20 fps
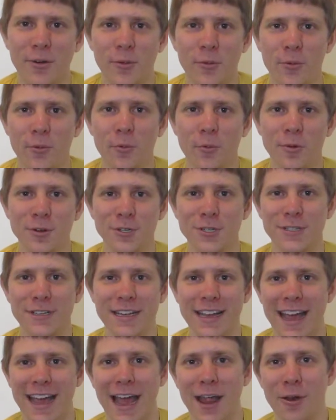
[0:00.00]
which is
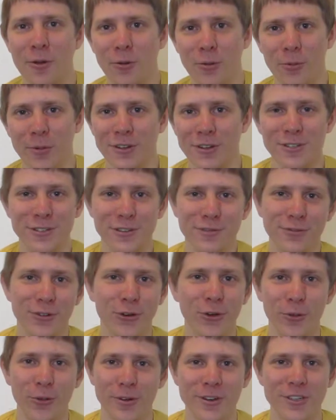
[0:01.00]
a head or which is a
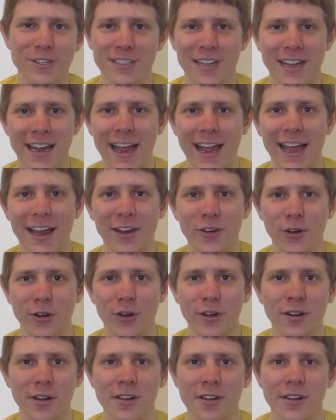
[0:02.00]
foot or which is a hand
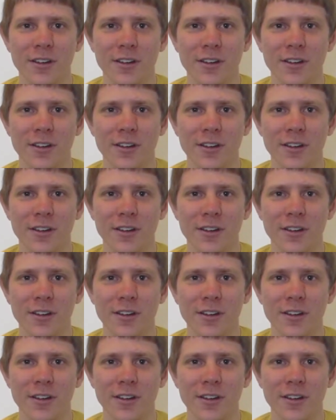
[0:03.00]
or